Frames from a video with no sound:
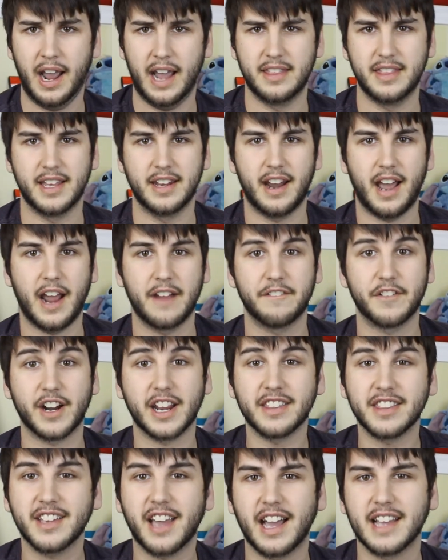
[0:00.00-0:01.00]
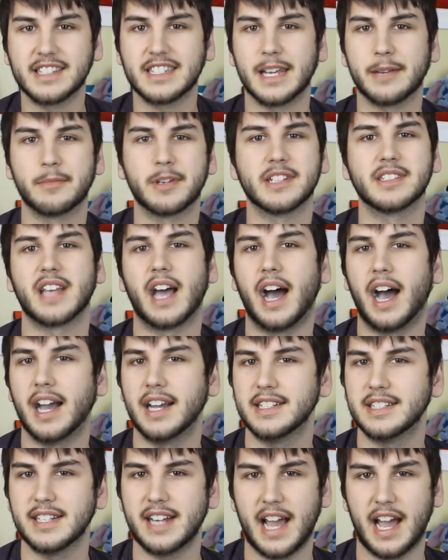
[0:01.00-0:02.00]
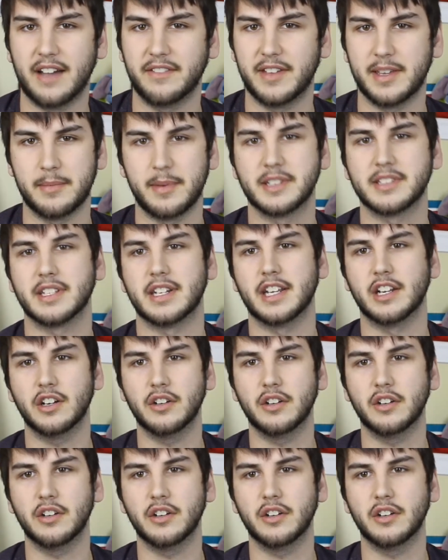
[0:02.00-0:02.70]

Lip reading: and then I forget the guy's name because I didn't have him as an